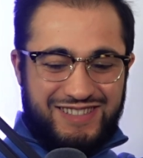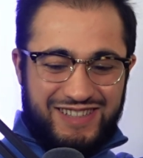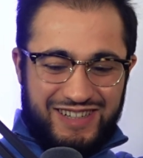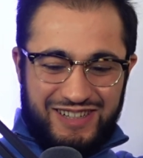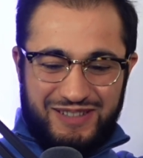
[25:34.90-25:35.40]

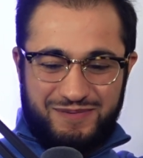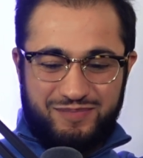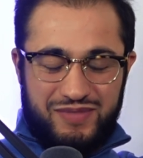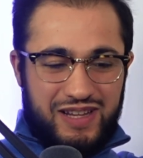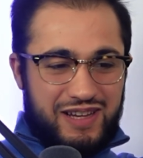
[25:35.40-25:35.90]
There's
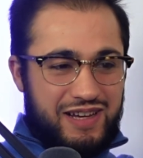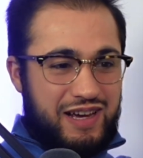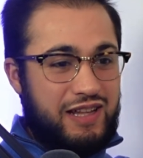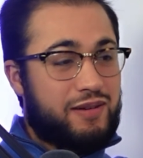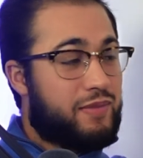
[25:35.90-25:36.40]

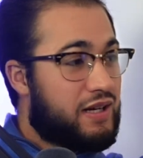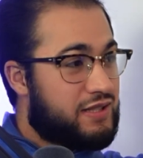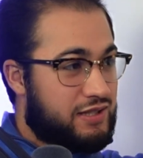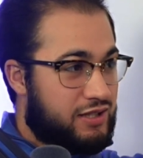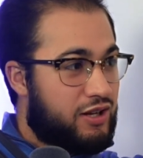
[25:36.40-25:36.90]
in
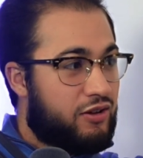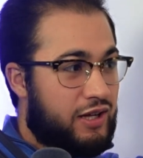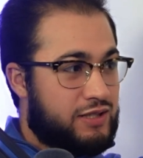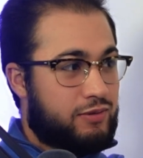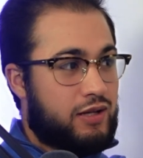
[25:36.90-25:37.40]
Damascus, you know,
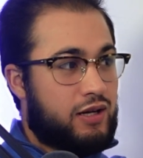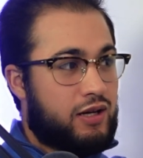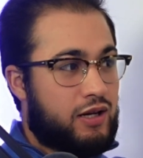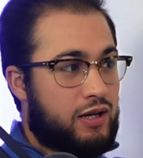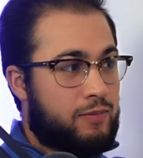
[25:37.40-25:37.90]
that's where
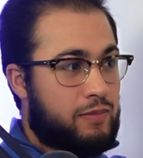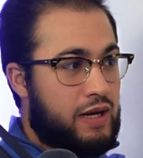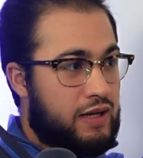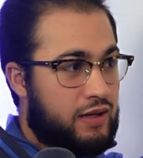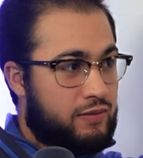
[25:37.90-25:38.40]
the
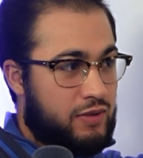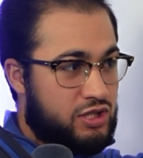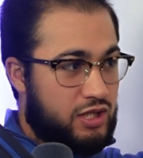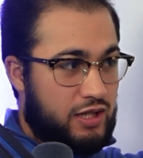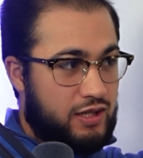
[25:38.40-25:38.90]
Umayyad
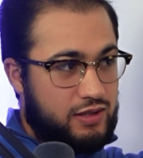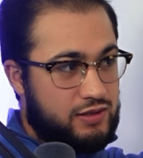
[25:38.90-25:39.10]
Masjid is.